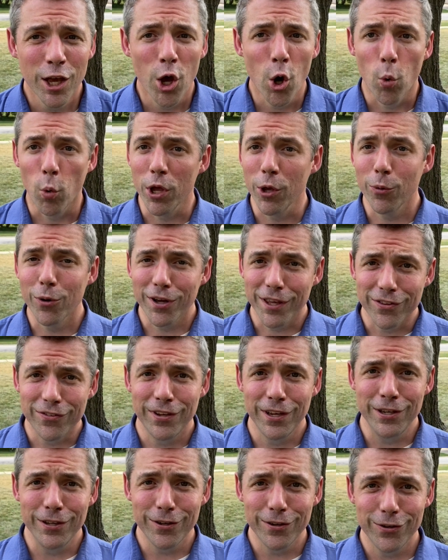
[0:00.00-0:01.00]
We will
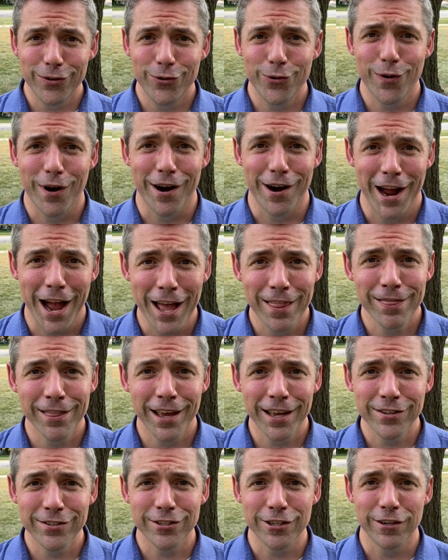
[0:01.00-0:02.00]
continue to do our
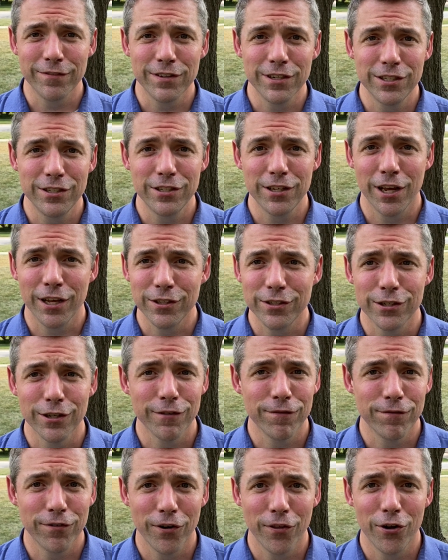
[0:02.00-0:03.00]
online service
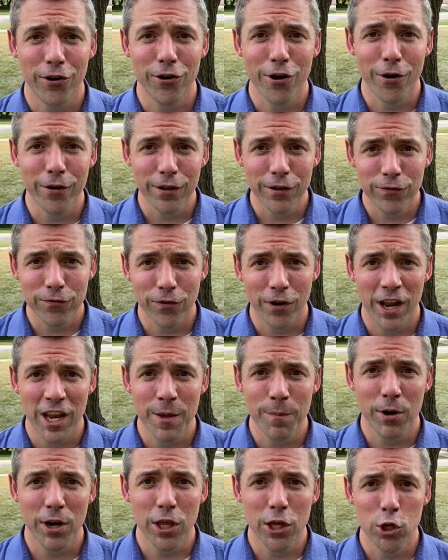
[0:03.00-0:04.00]
until further notice for
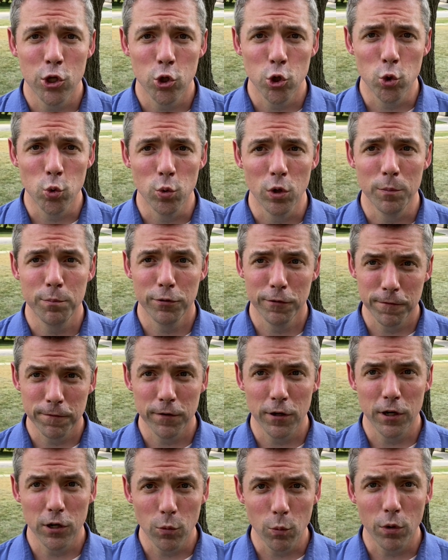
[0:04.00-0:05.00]
anybody who would
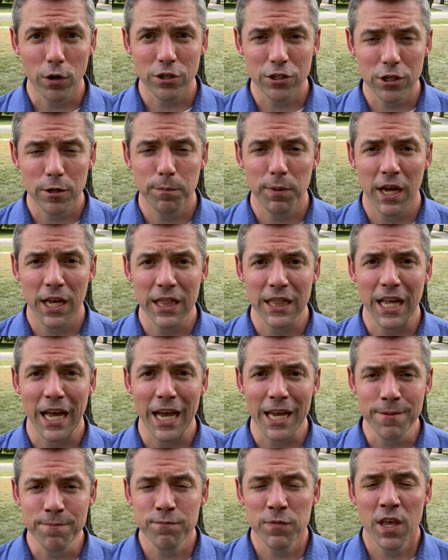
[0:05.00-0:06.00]
prefer to worship
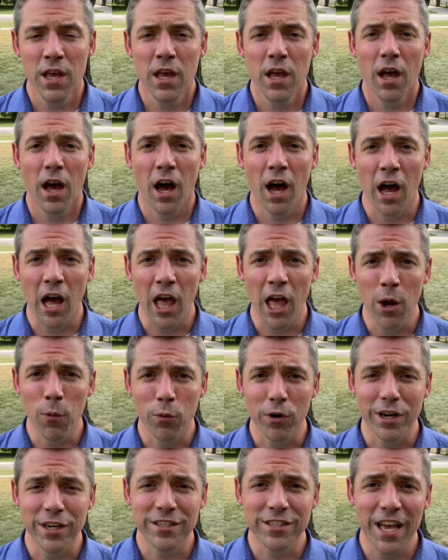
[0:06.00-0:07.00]
online. And
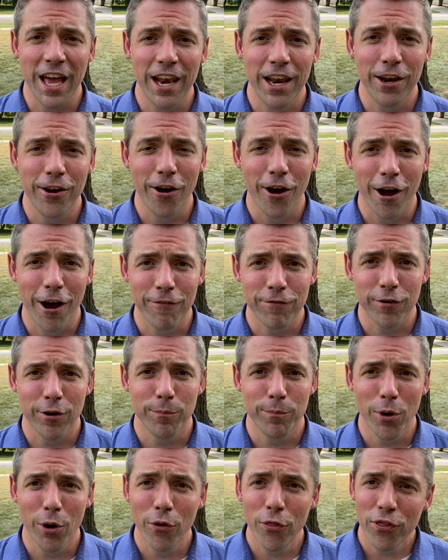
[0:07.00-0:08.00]
we're excited to
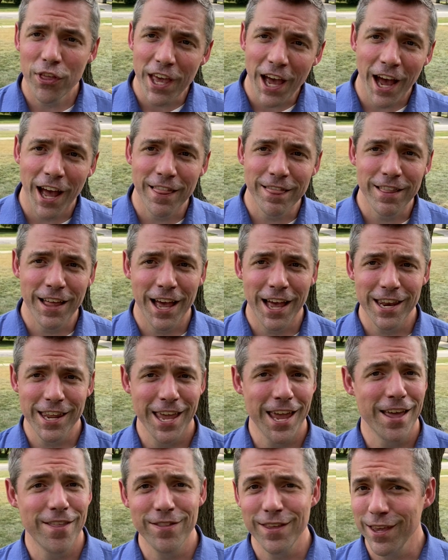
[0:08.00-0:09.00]
offer both the online
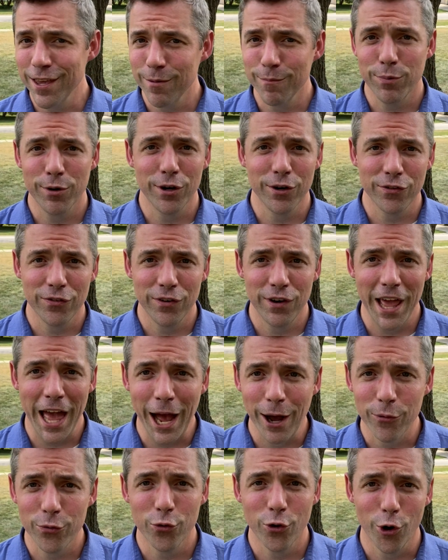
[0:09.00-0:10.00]
and the in-person
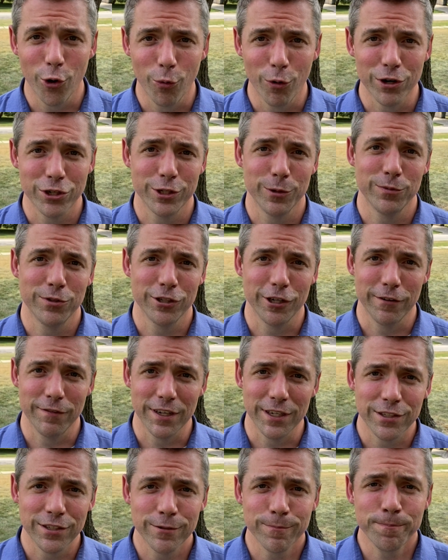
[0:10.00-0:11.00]
outdoor worship
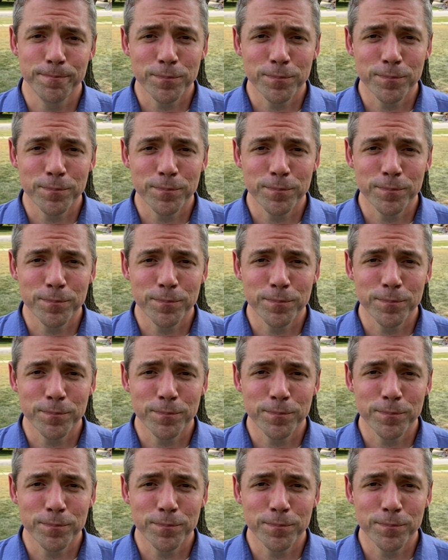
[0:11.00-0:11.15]
service.